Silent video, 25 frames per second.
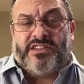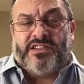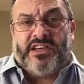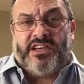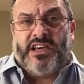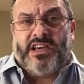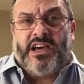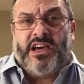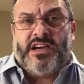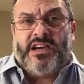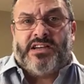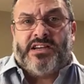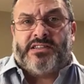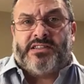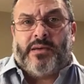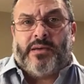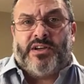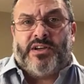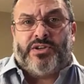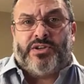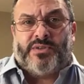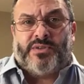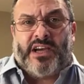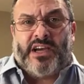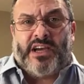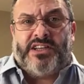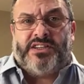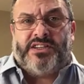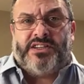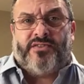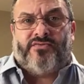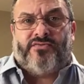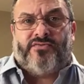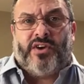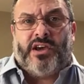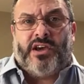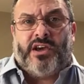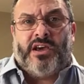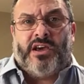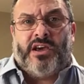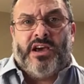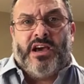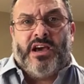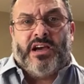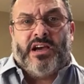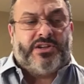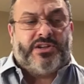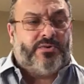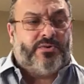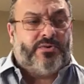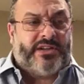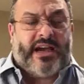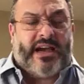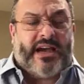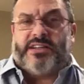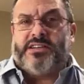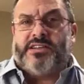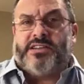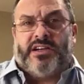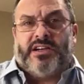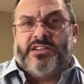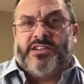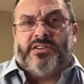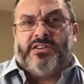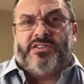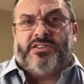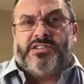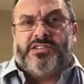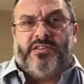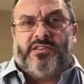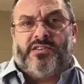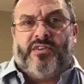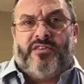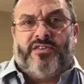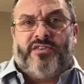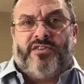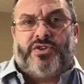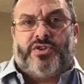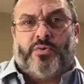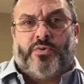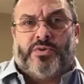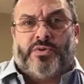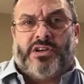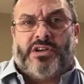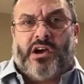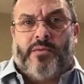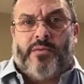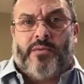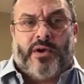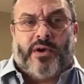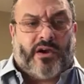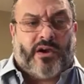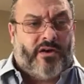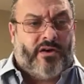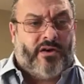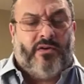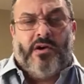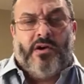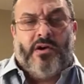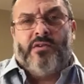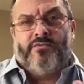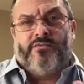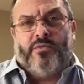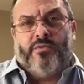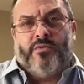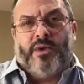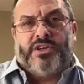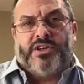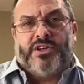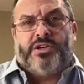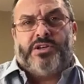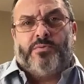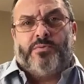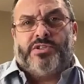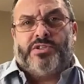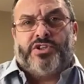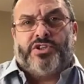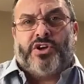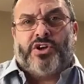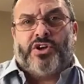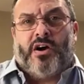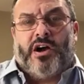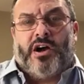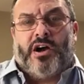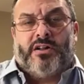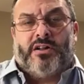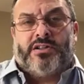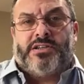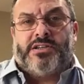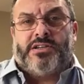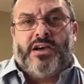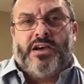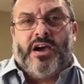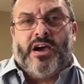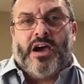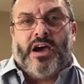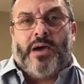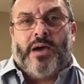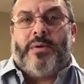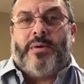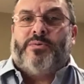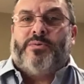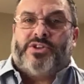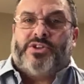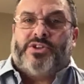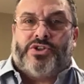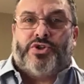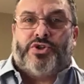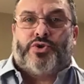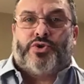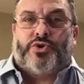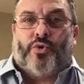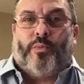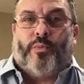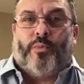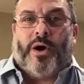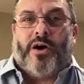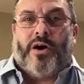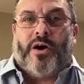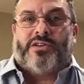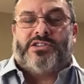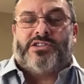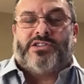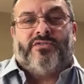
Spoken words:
years. I mean, she was 83 and she was acting until just a very short time ago from when she was a child. And it was just a short part of